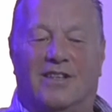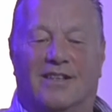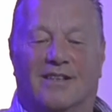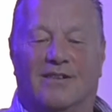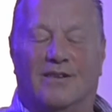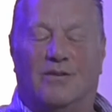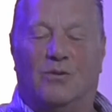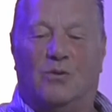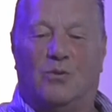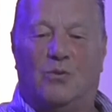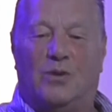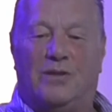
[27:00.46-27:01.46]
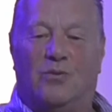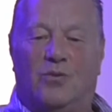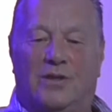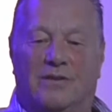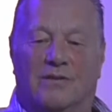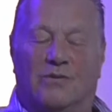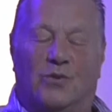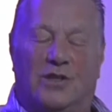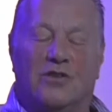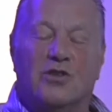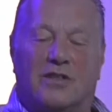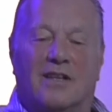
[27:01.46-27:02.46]
like
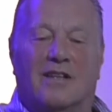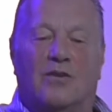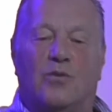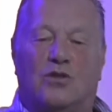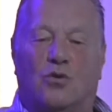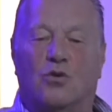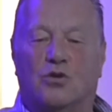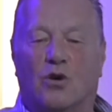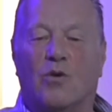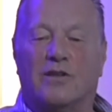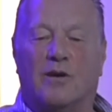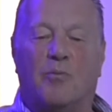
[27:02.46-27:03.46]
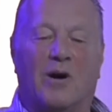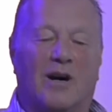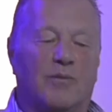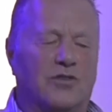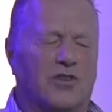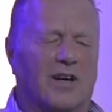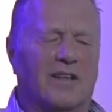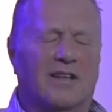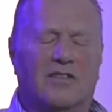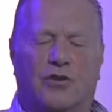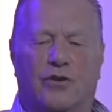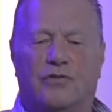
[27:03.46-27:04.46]
when you're dealing with social work department, trying to
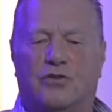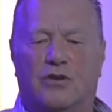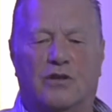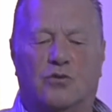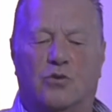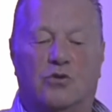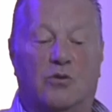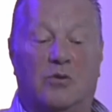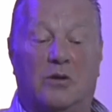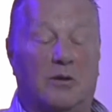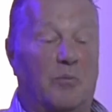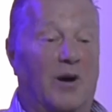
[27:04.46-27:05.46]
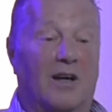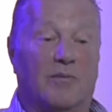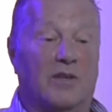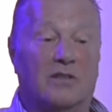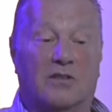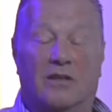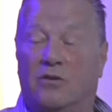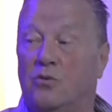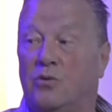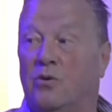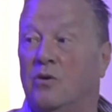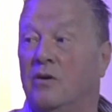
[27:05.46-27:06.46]
get truths out of social work department, it's a
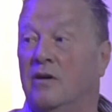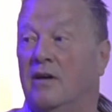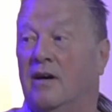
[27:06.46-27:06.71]
no-no.